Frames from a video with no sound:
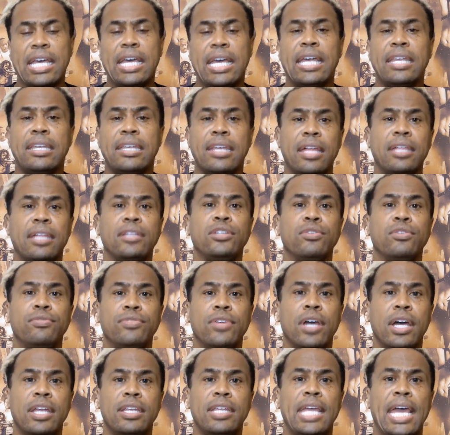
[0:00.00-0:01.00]
Now that you've
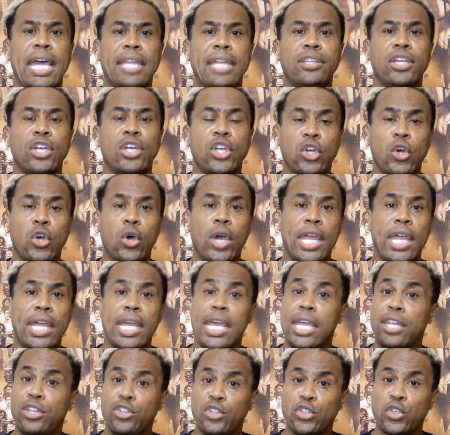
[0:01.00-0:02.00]
done that, go ahead and
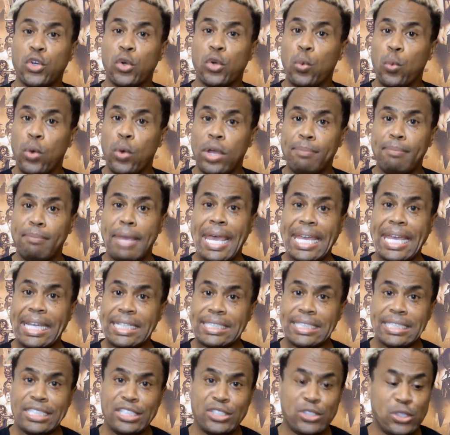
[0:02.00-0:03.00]
insert one magazine
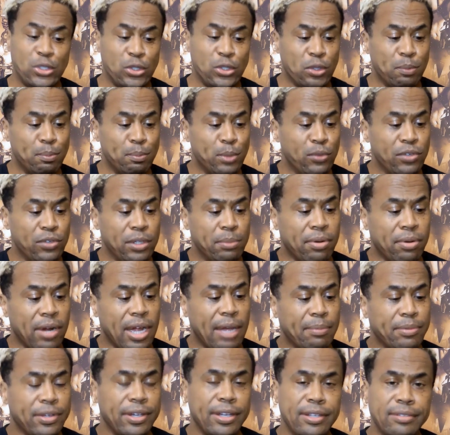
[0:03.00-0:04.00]
into your movie prop
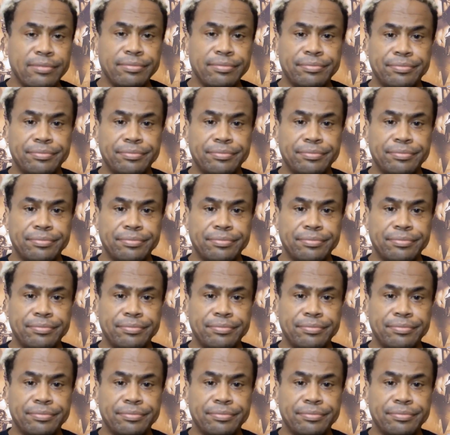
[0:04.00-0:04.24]
gun.